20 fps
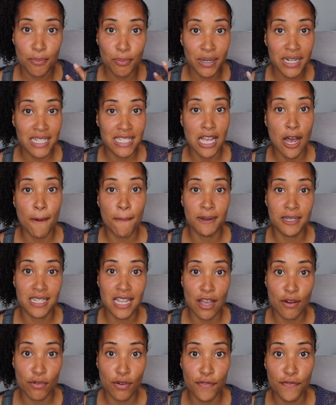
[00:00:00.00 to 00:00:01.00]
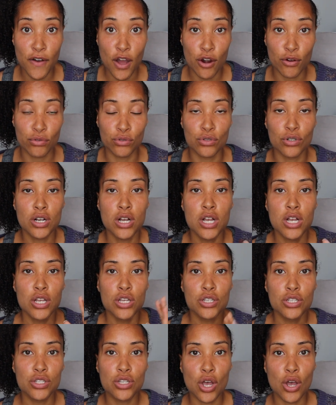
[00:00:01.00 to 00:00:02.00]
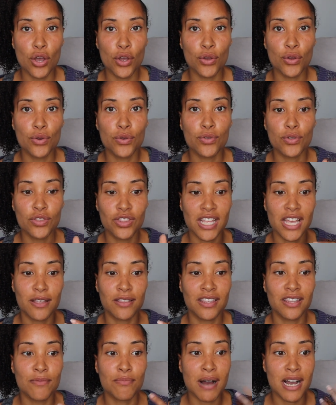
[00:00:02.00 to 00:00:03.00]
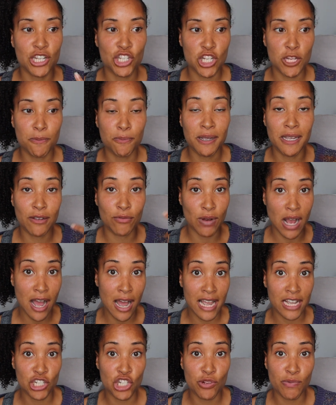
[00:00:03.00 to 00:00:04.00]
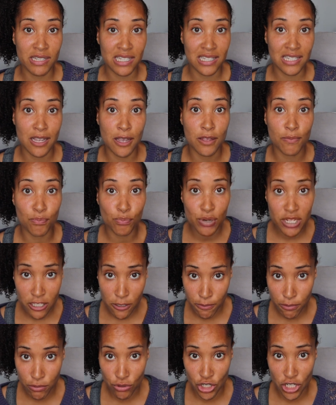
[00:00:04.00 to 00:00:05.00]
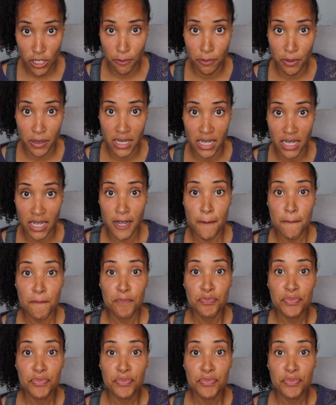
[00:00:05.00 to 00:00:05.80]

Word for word: Please help us get a referral. So my GP, I actually went to see a principal GP.